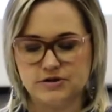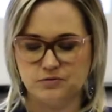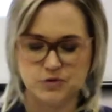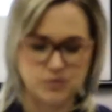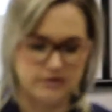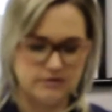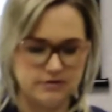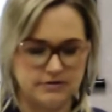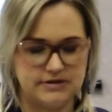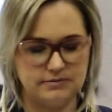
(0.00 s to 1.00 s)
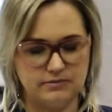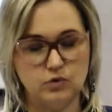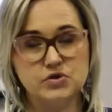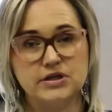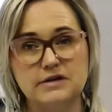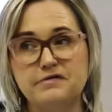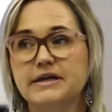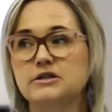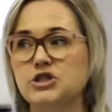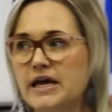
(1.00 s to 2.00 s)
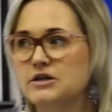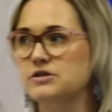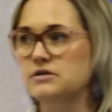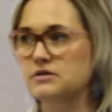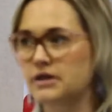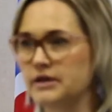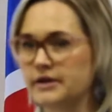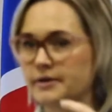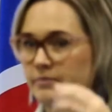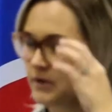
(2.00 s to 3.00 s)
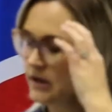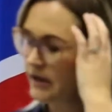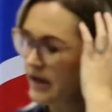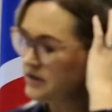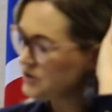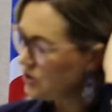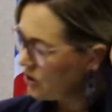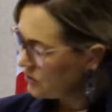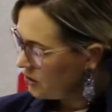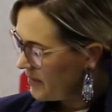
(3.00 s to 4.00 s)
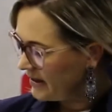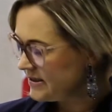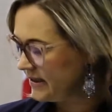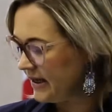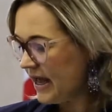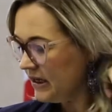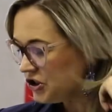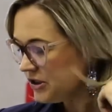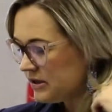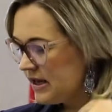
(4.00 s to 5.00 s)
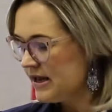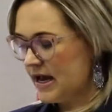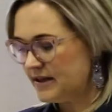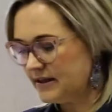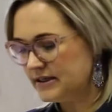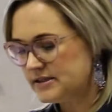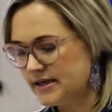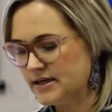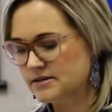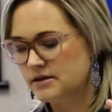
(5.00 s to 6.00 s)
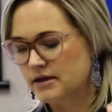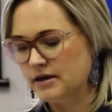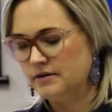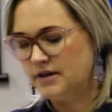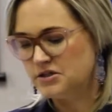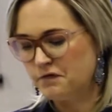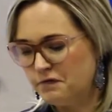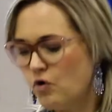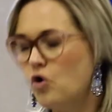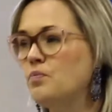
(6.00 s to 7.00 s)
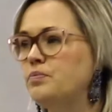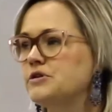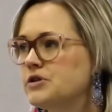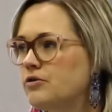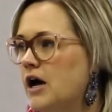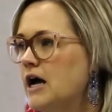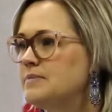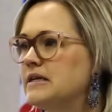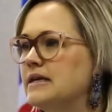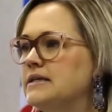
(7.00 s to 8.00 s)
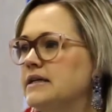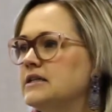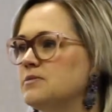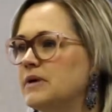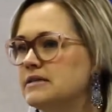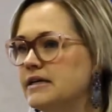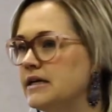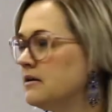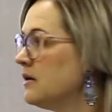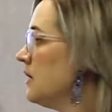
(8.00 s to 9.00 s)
It was one of the more significant changes in start commencing an action. And then it says there's a form prescribed, and litigants must then,